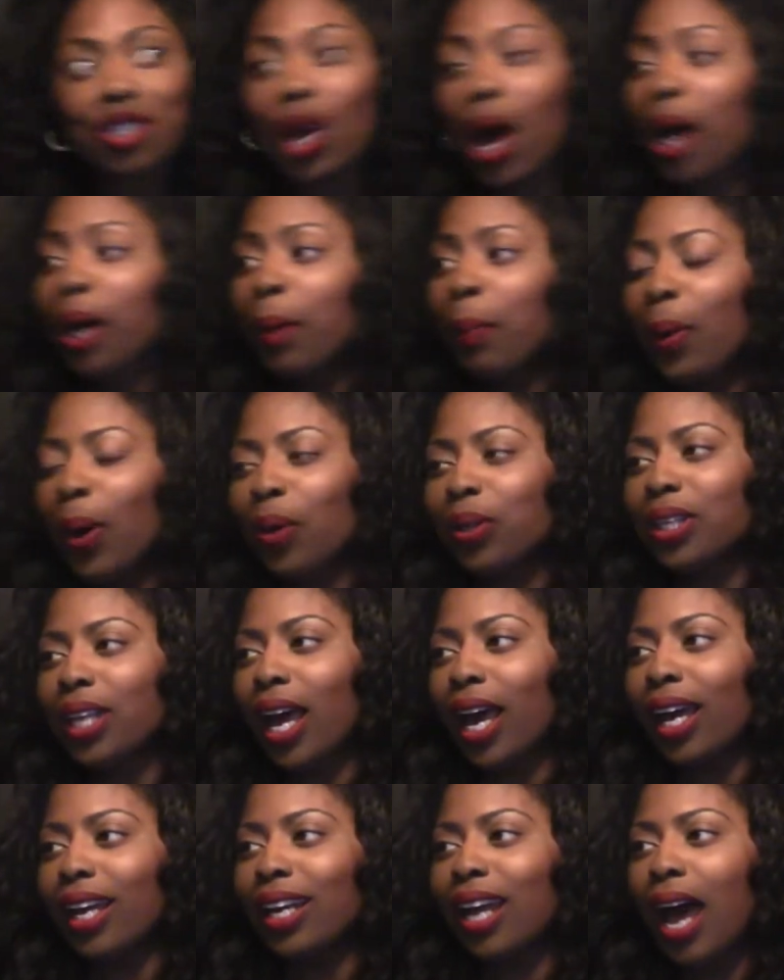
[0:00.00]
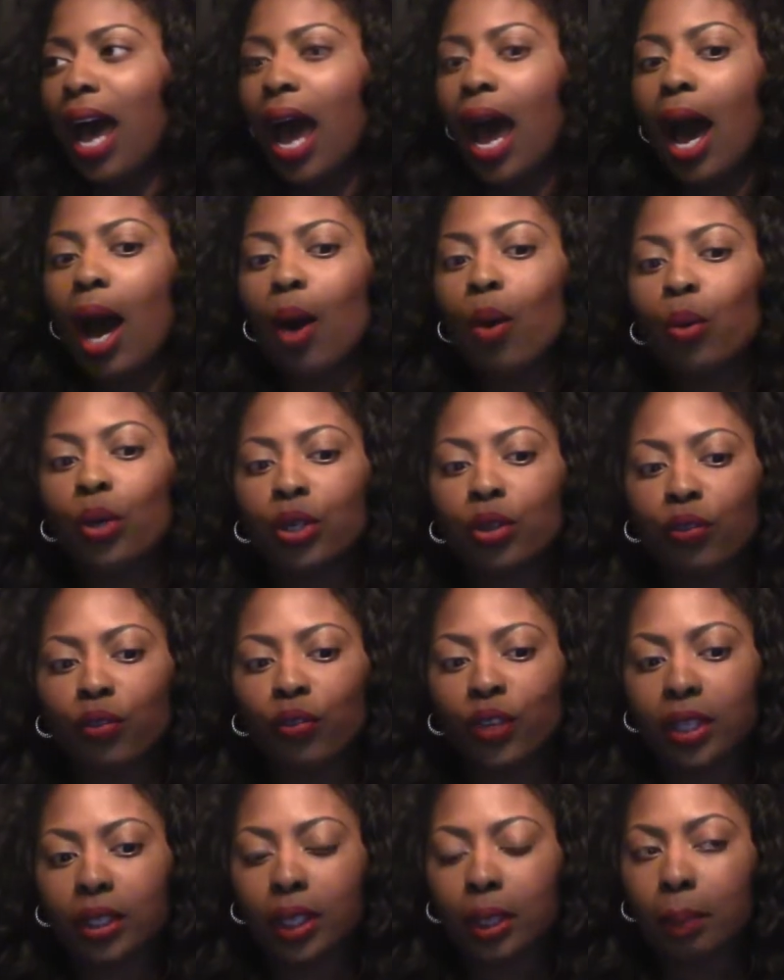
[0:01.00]
talk about that. How were you
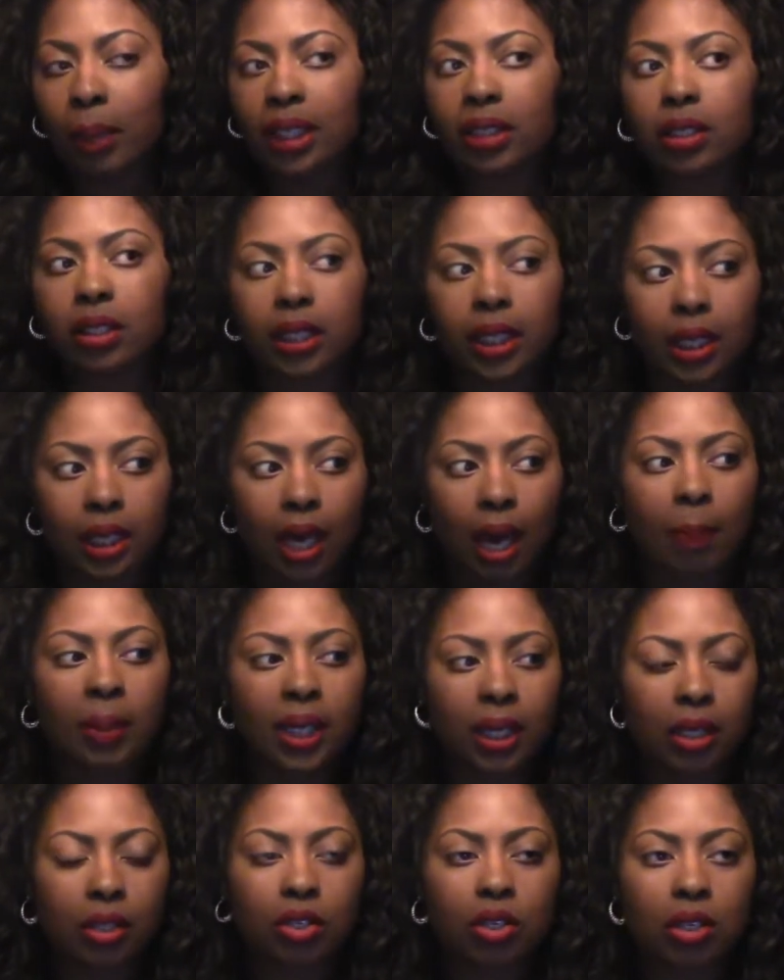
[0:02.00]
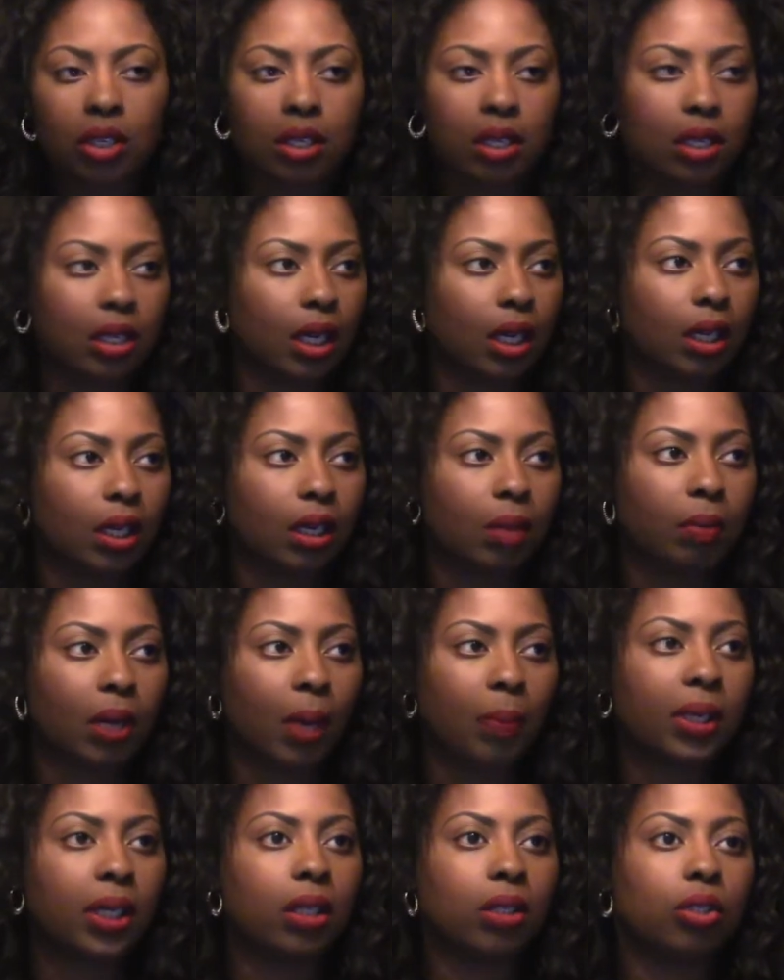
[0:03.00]
feeling mentally coming into the stadium,
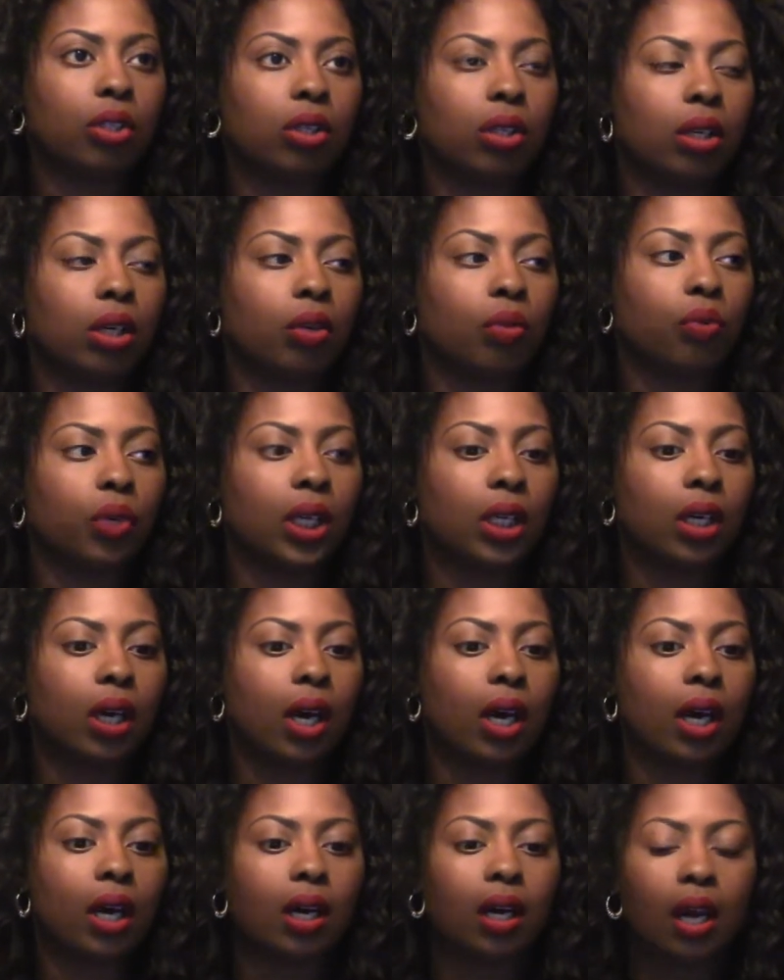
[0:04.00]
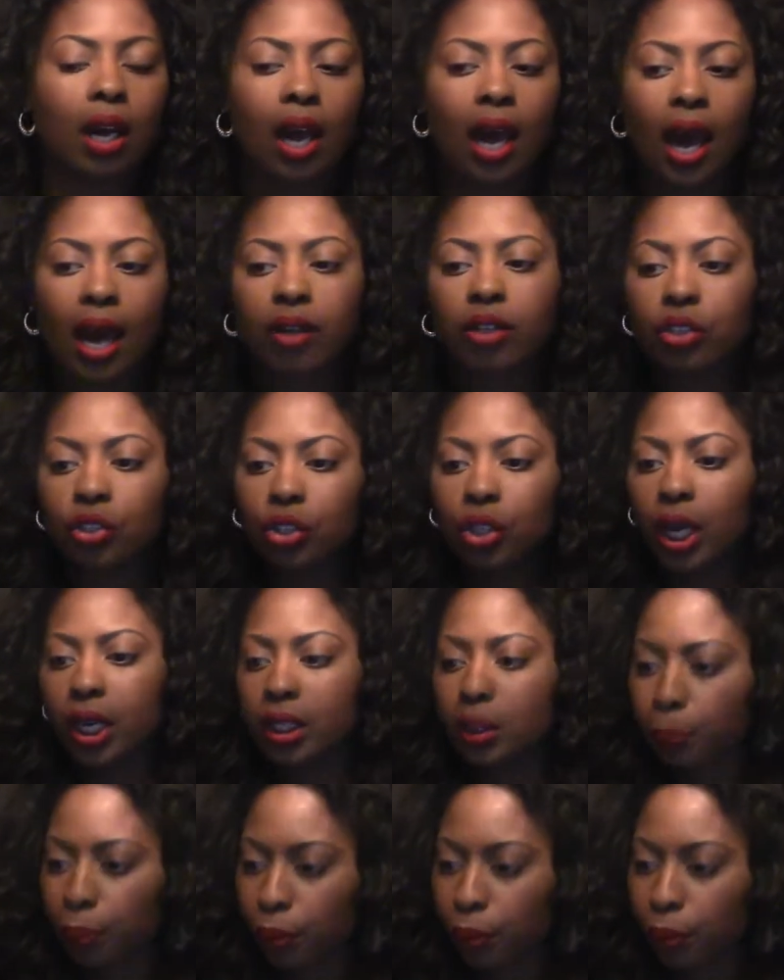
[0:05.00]
coming into the arena? How did you guys